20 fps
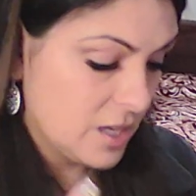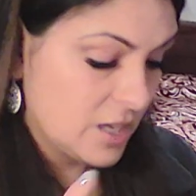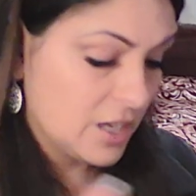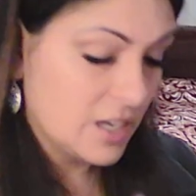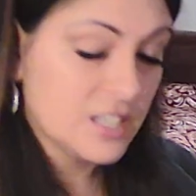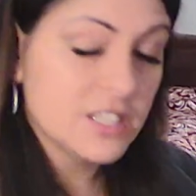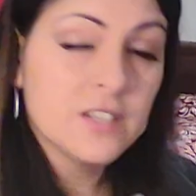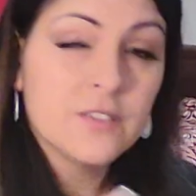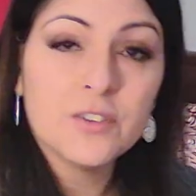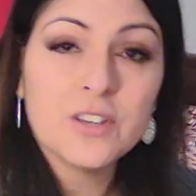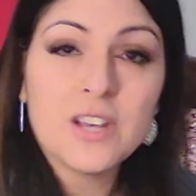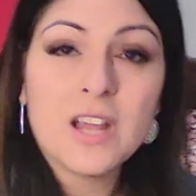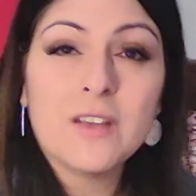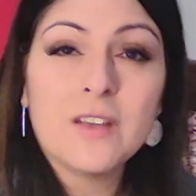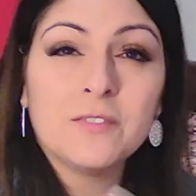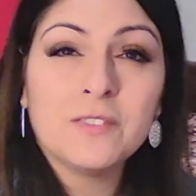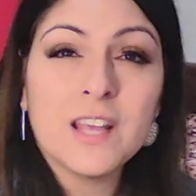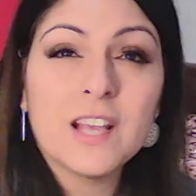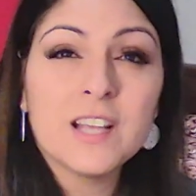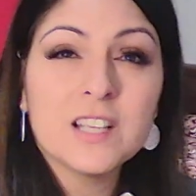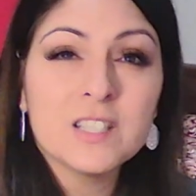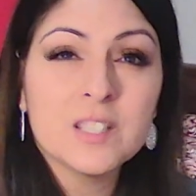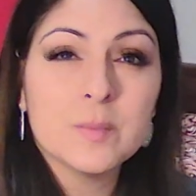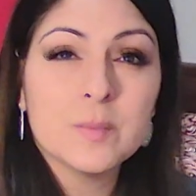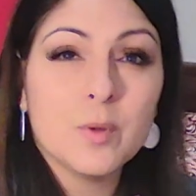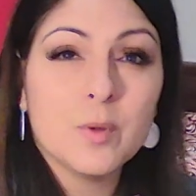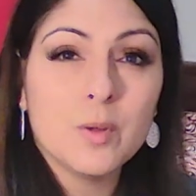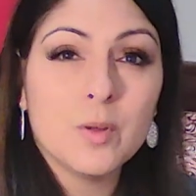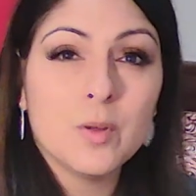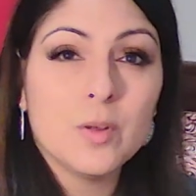Because if you're not
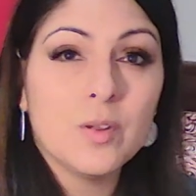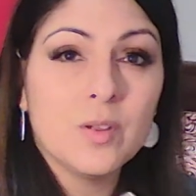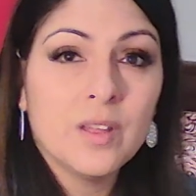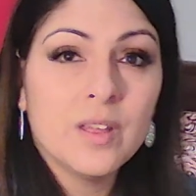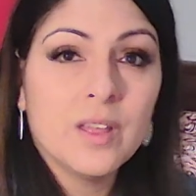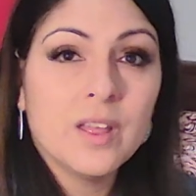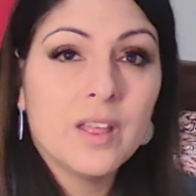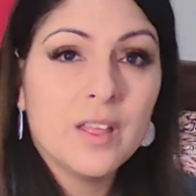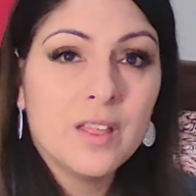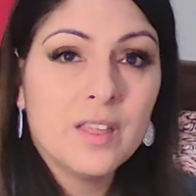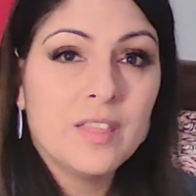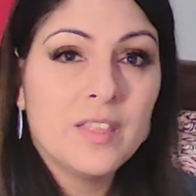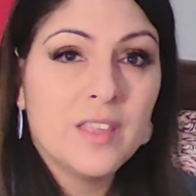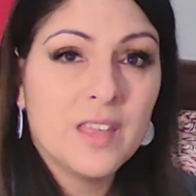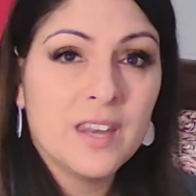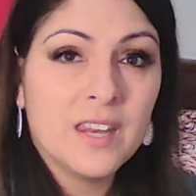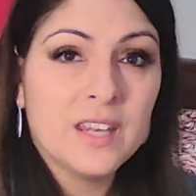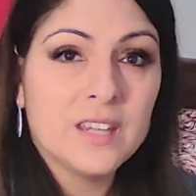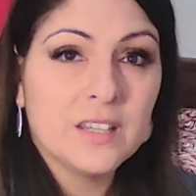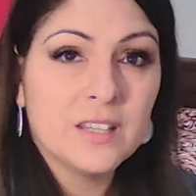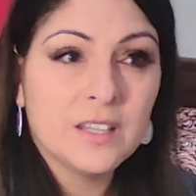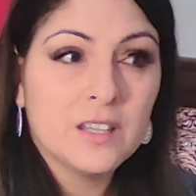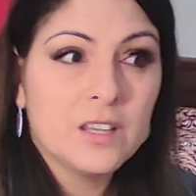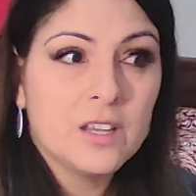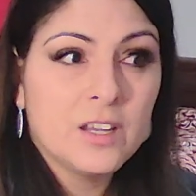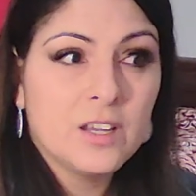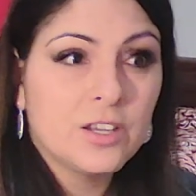flexible, then